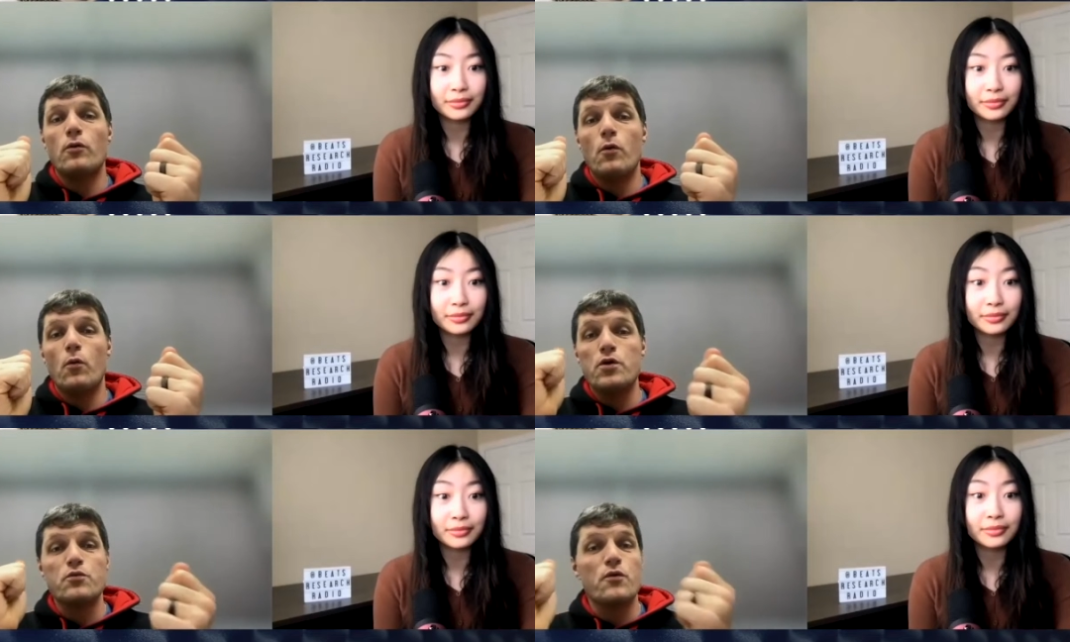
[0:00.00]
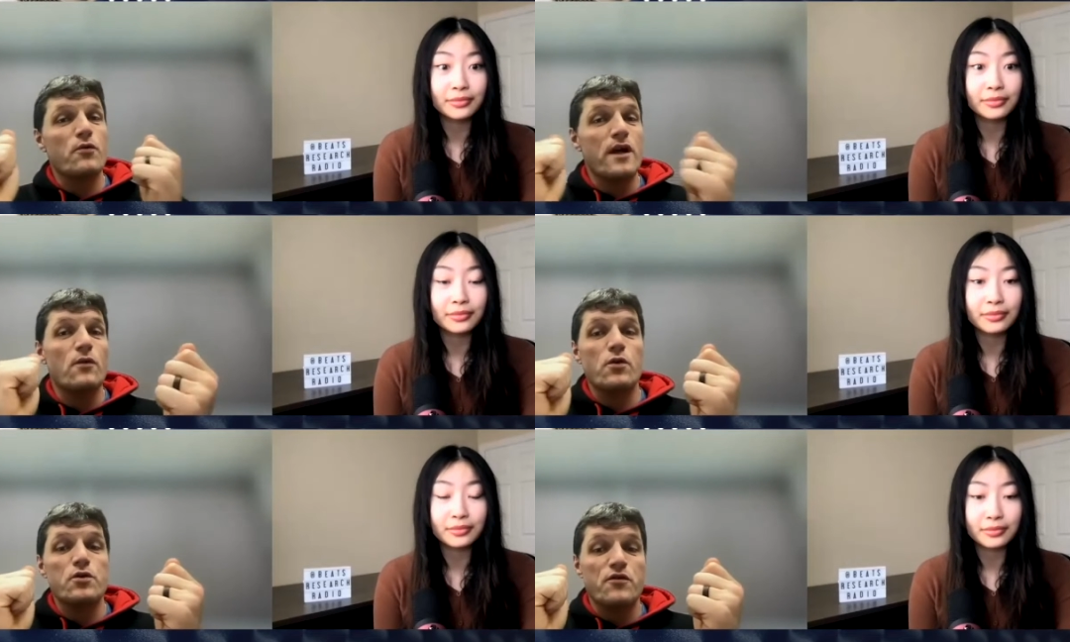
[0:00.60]
Speaker 1: which was red and
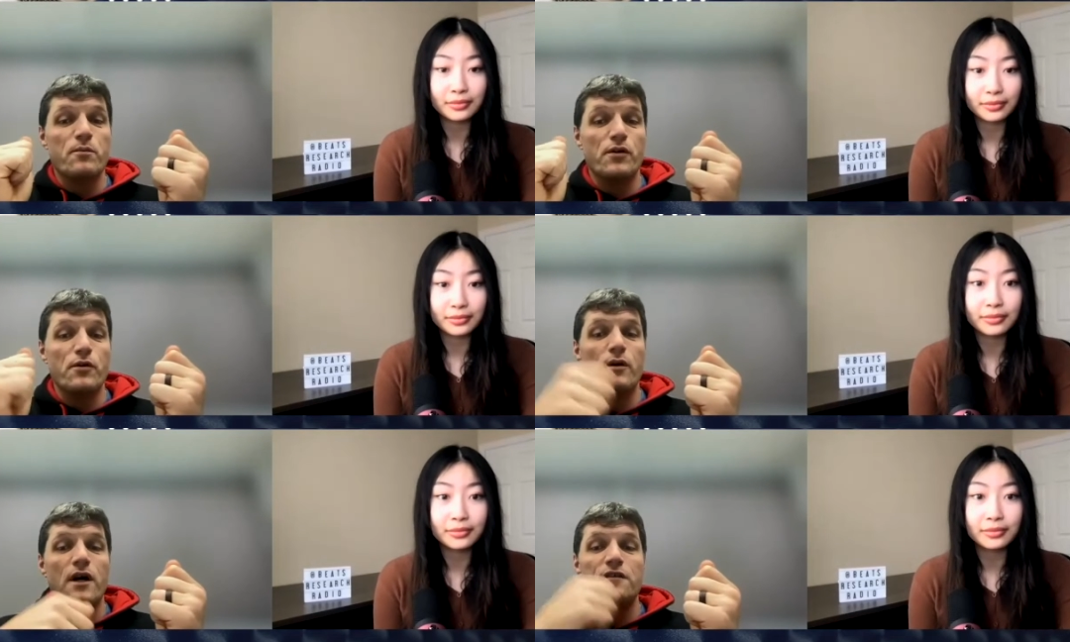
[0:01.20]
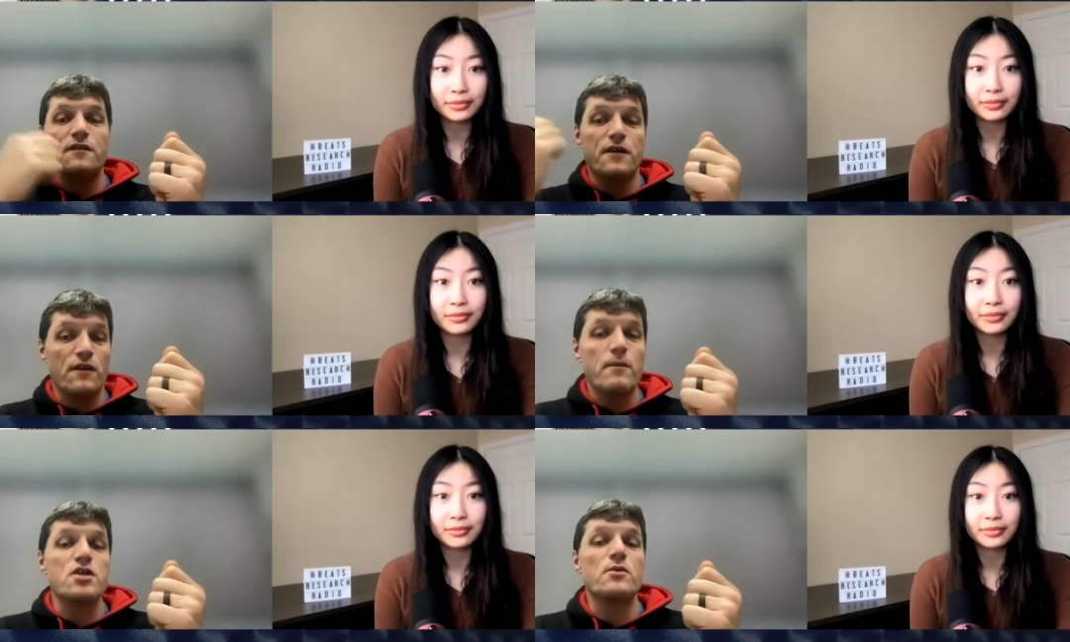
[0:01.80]
which was blue until the
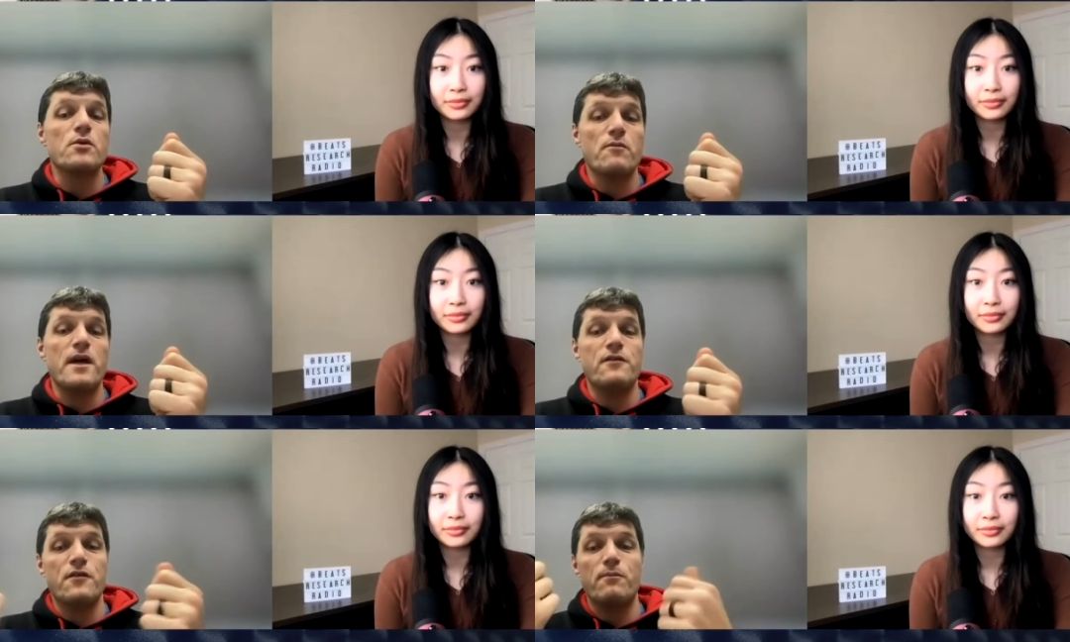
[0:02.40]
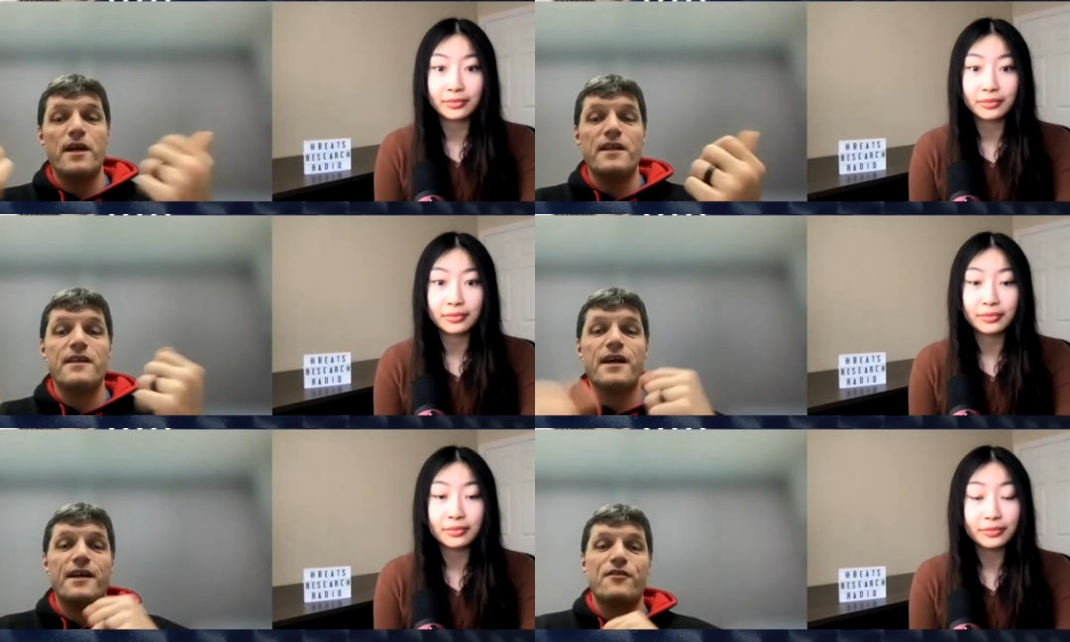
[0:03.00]
measurement was made took many
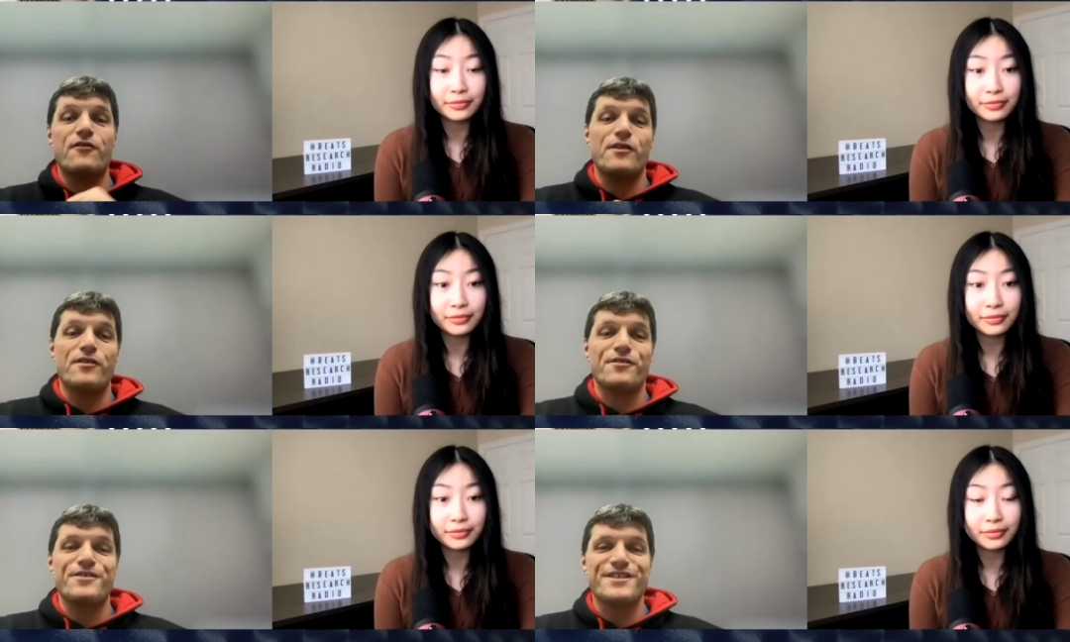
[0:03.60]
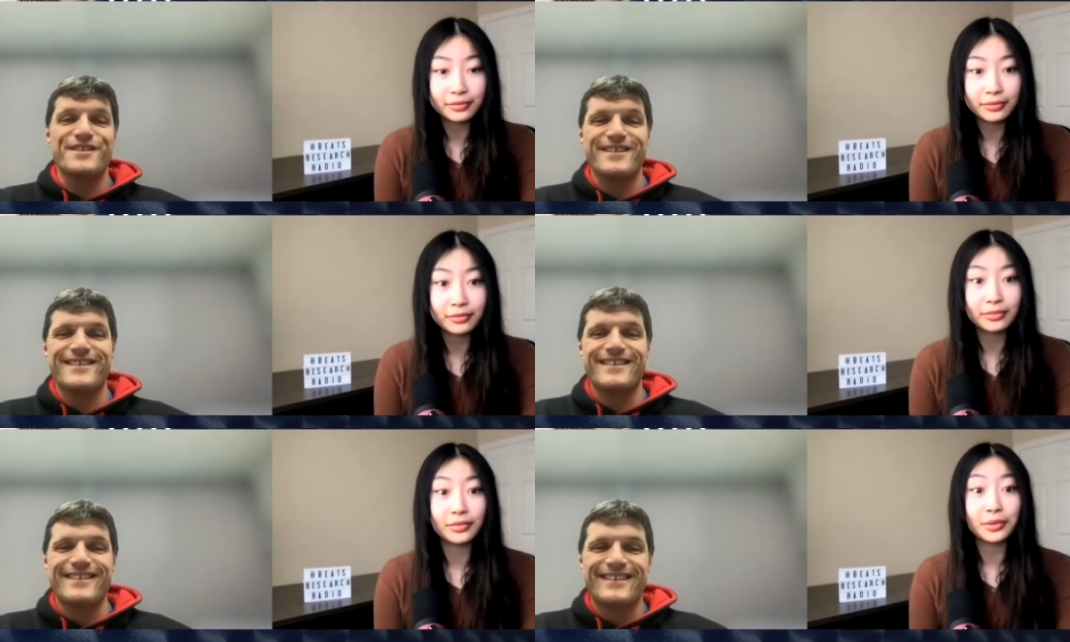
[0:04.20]
decades of research.
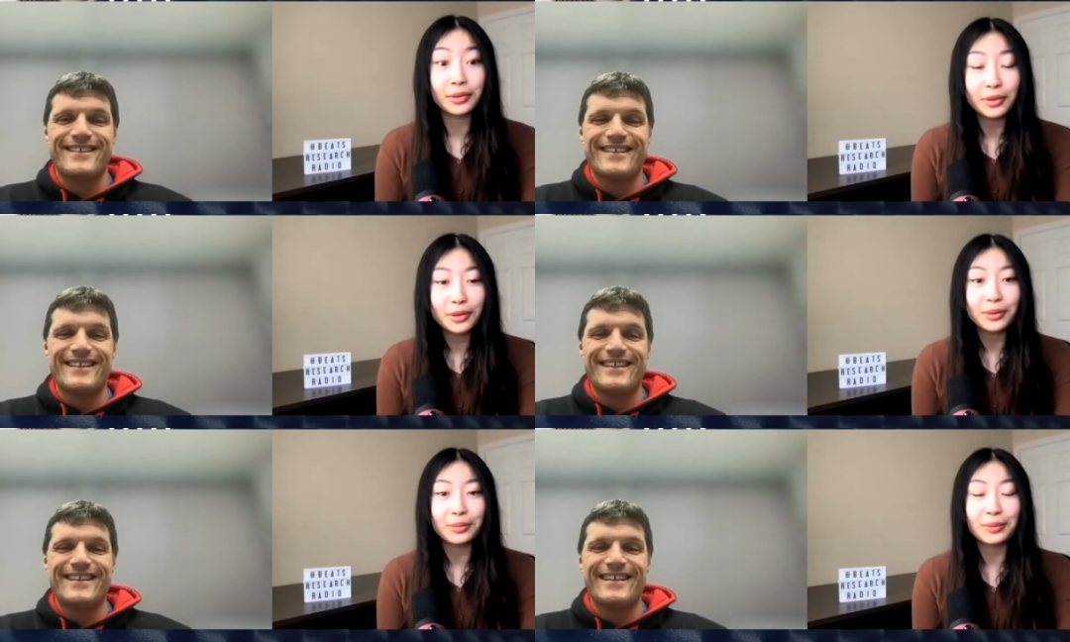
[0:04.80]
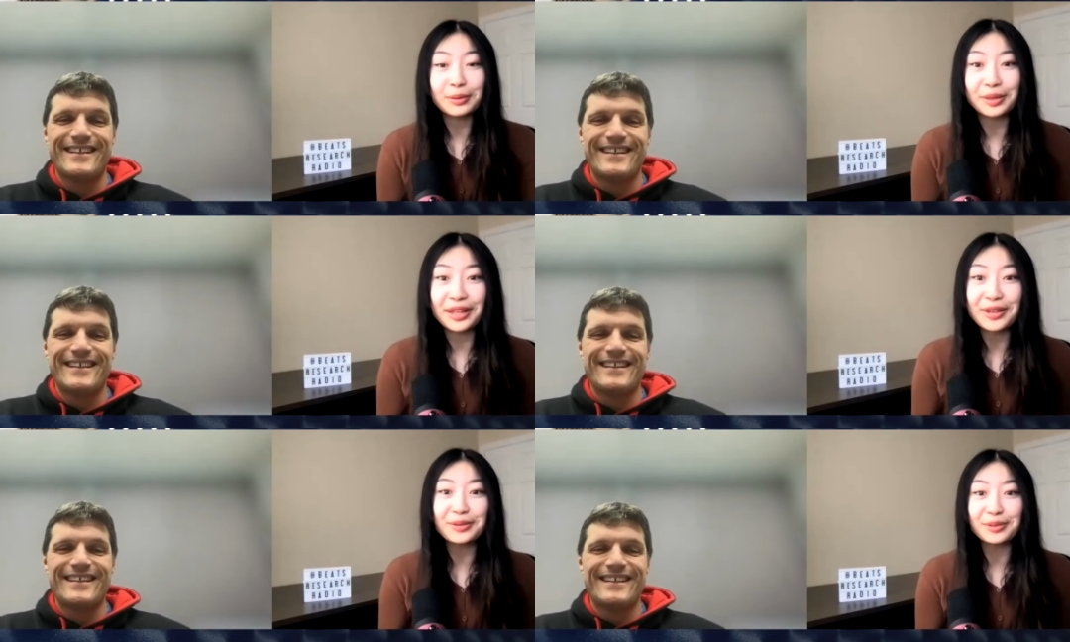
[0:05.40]
Speaker 2: Well,
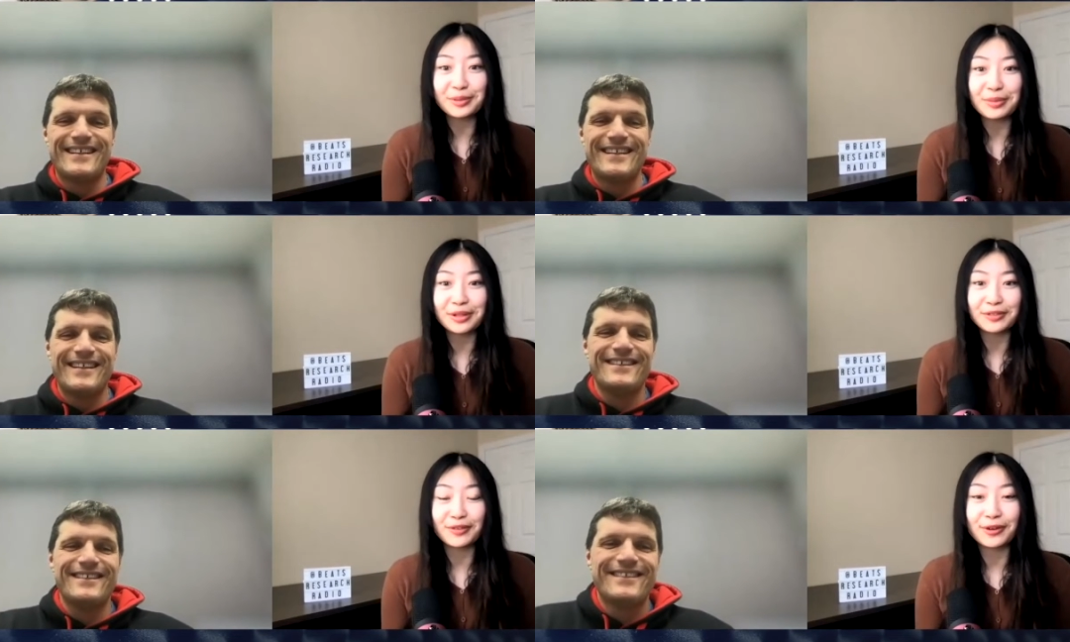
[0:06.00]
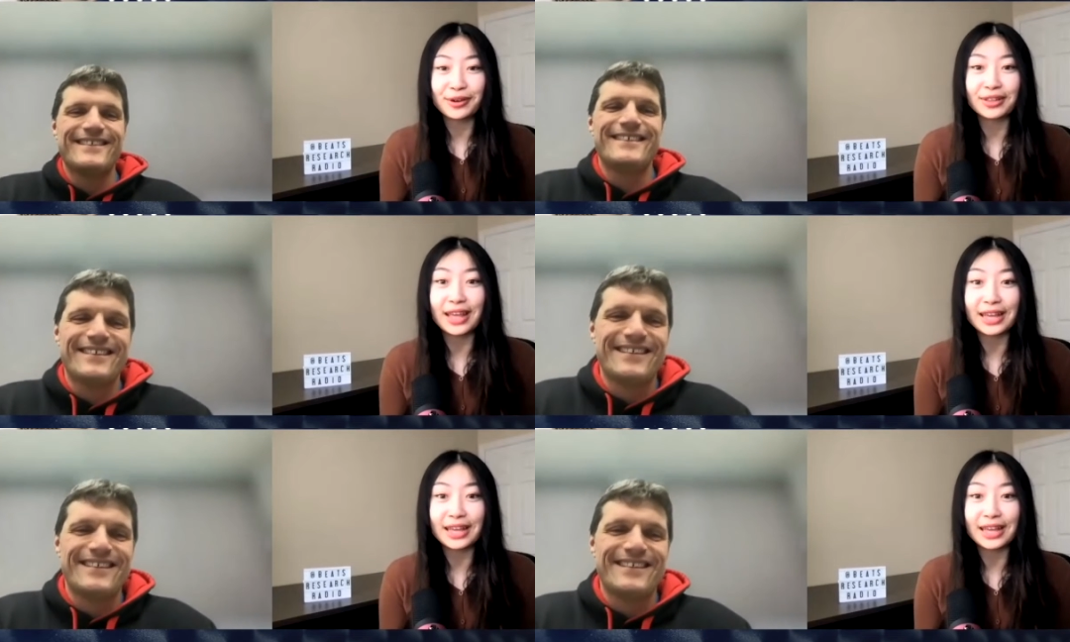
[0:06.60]
thank you so much for the